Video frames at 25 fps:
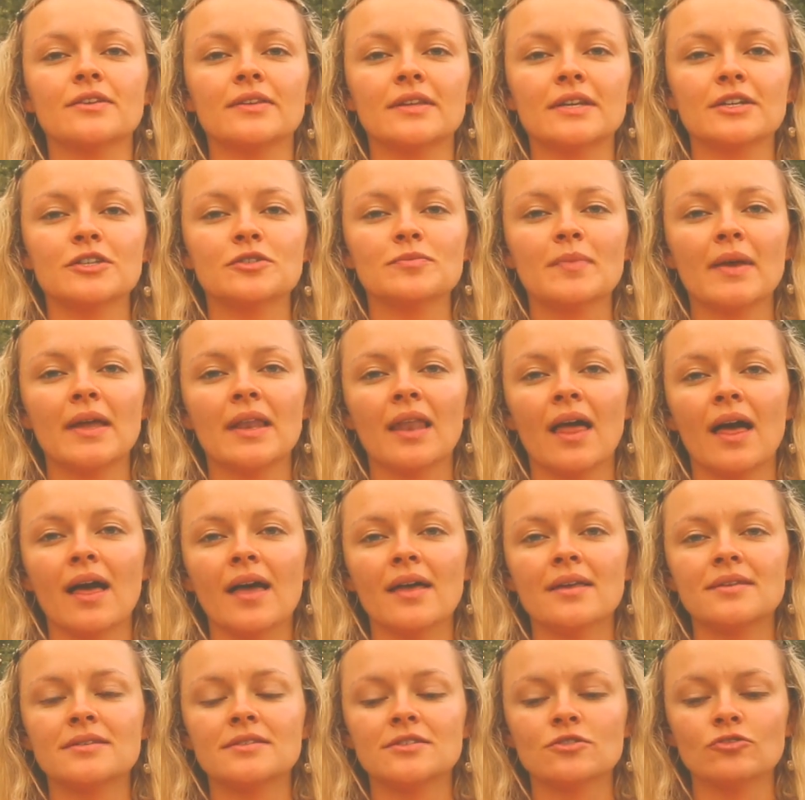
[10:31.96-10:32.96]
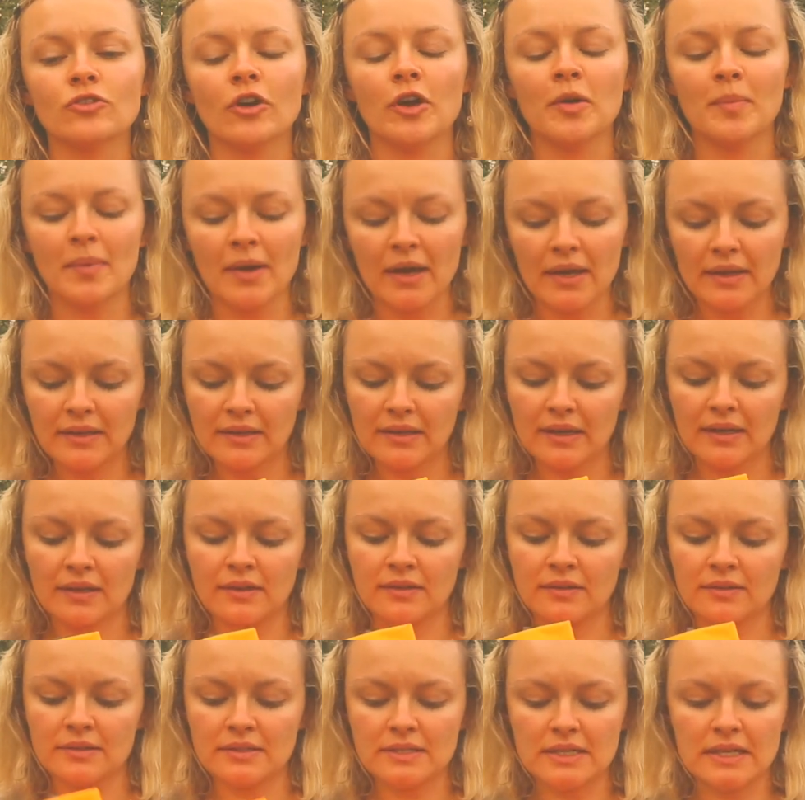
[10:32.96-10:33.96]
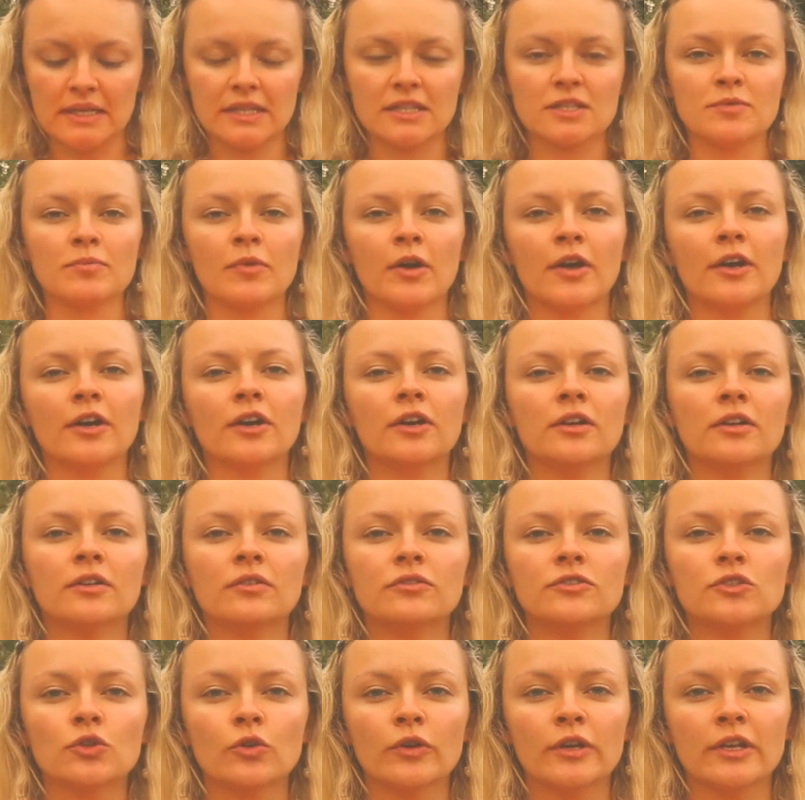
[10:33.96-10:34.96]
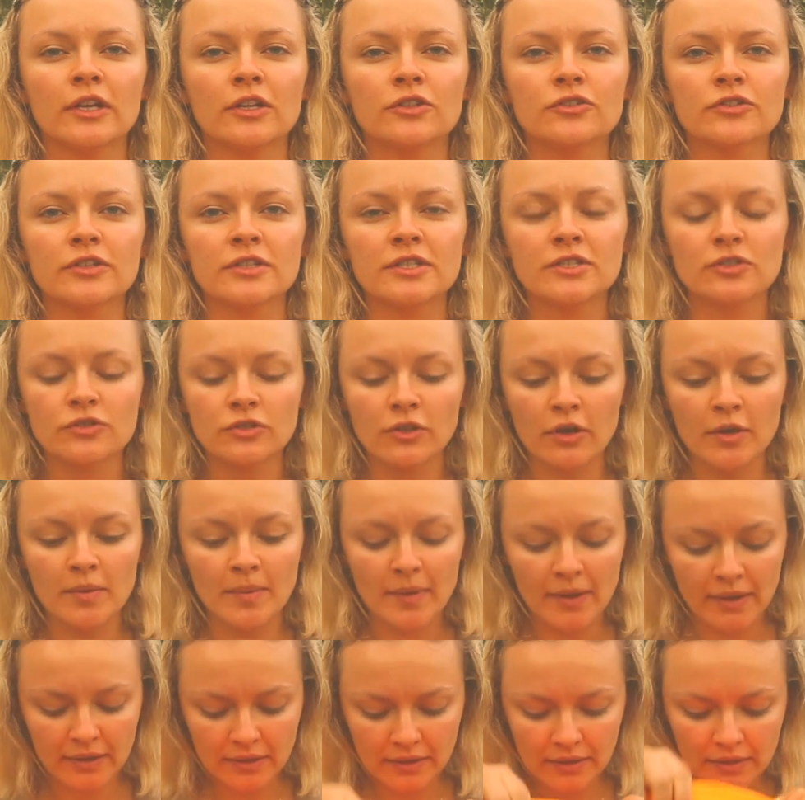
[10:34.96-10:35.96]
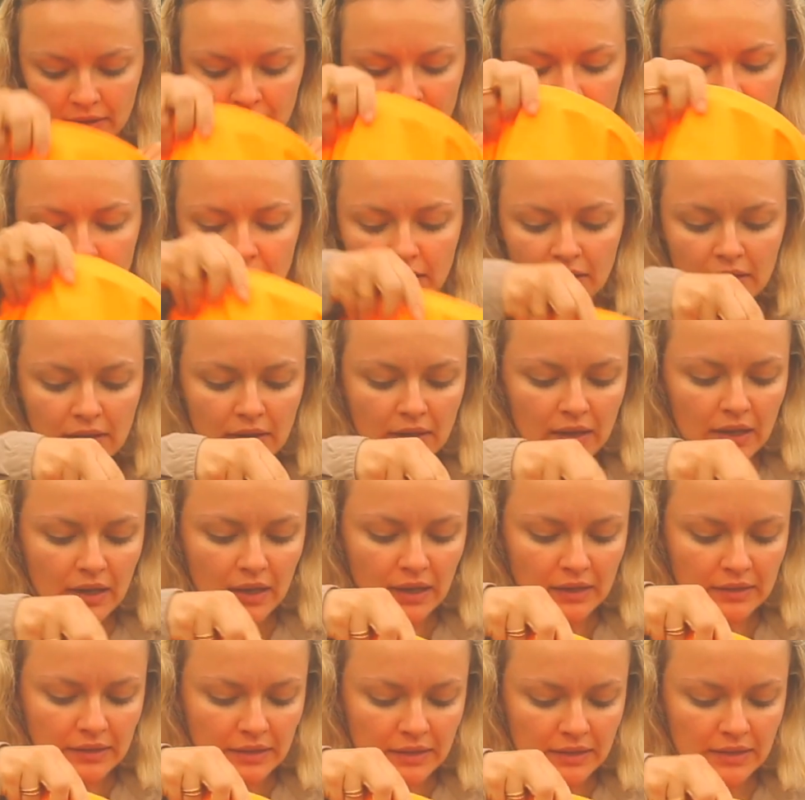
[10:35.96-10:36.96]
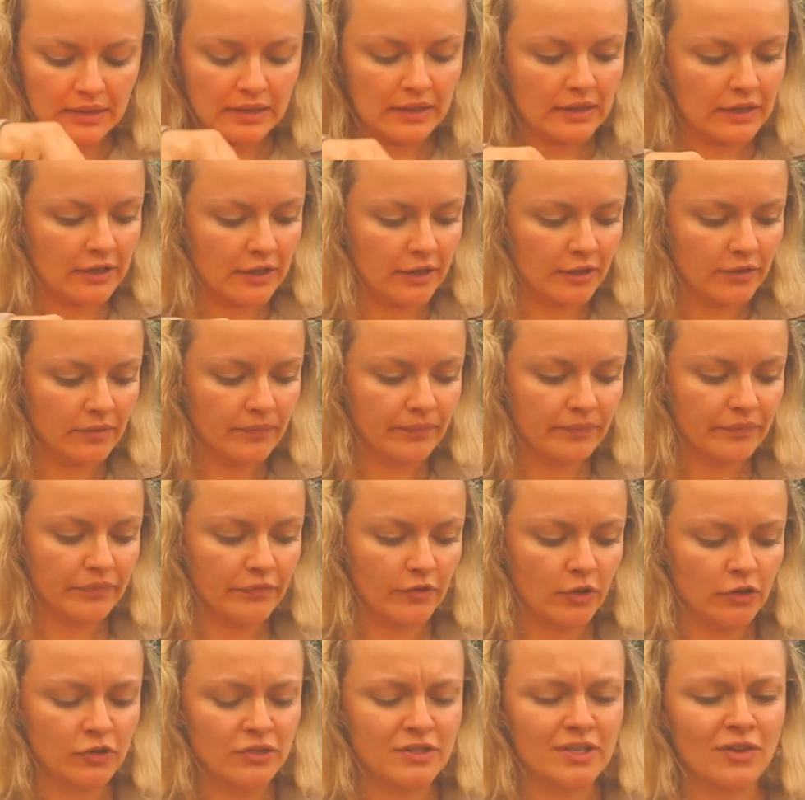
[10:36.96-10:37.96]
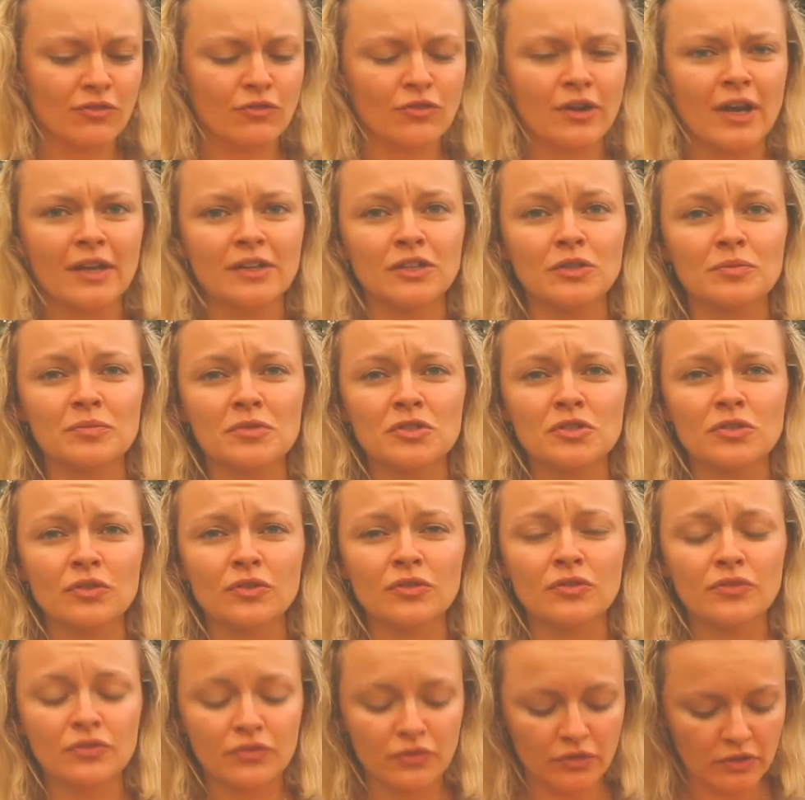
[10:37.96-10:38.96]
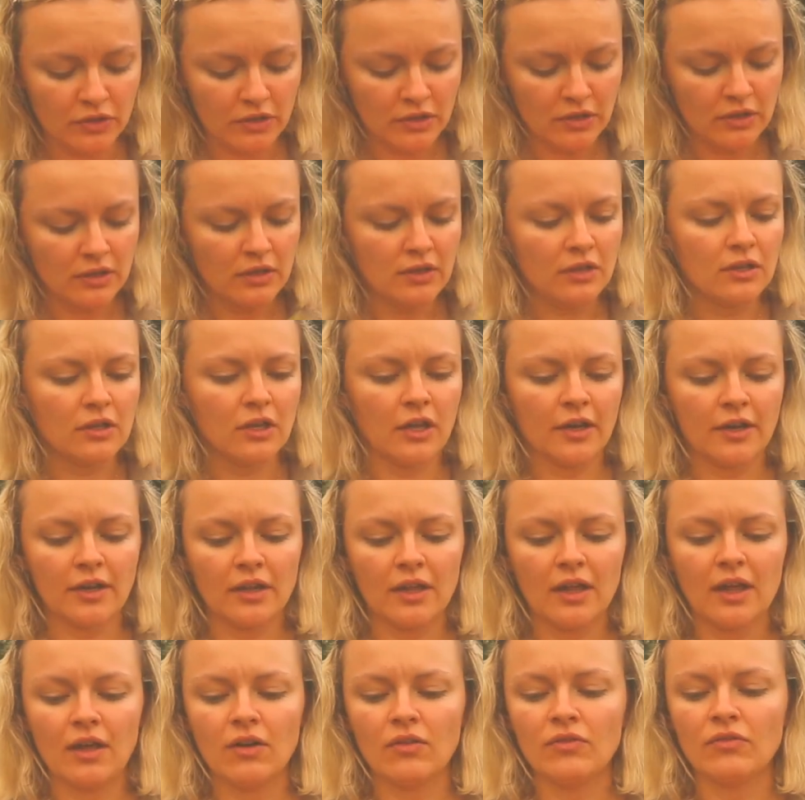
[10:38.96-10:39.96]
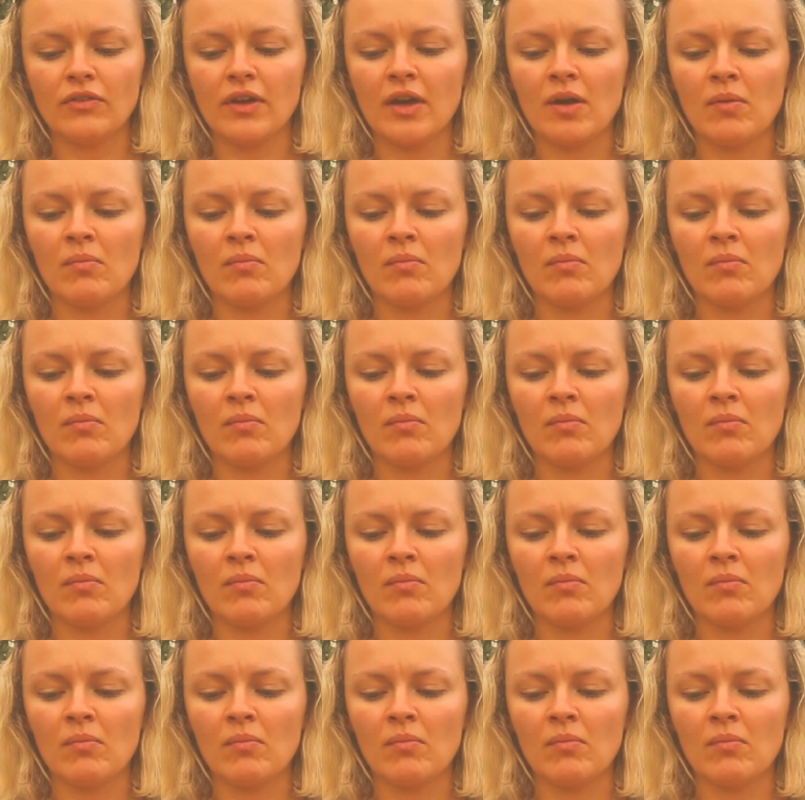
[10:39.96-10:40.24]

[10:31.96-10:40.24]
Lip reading: so here's my last dry bag, and it's my kind of toiletries dry bag. And in here, I just have random stuff. Like I'll have